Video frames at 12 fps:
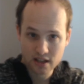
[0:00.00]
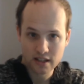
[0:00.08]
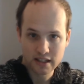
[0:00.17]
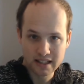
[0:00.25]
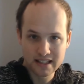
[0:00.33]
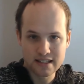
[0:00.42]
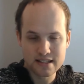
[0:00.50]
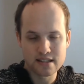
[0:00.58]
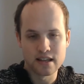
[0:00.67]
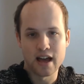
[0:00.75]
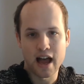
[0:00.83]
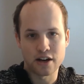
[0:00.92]

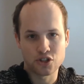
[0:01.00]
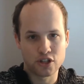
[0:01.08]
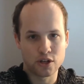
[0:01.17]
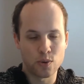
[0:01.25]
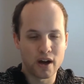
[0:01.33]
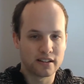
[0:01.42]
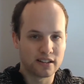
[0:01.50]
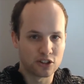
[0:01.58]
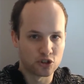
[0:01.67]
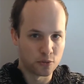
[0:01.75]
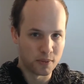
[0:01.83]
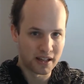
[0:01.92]
is actually quite
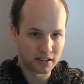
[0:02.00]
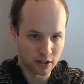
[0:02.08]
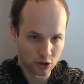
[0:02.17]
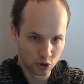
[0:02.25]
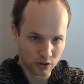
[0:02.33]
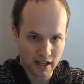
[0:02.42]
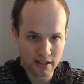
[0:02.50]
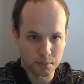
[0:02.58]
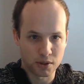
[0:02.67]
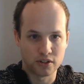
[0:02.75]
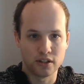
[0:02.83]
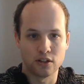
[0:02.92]
detrimental to that
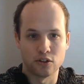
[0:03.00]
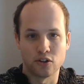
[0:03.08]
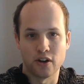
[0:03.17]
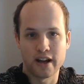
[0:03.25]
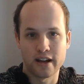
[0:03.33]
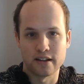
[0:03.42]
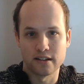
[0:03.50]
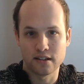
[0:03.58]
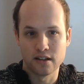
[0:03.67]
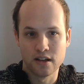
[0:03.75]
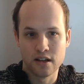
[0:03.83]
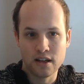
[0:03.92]
particular hand.
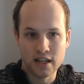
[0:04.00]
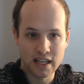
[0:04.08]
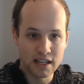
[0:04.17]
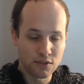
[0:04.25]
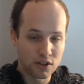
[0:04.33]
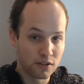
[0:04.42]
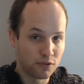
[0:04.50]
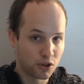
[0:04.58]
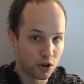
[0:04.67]
Even if your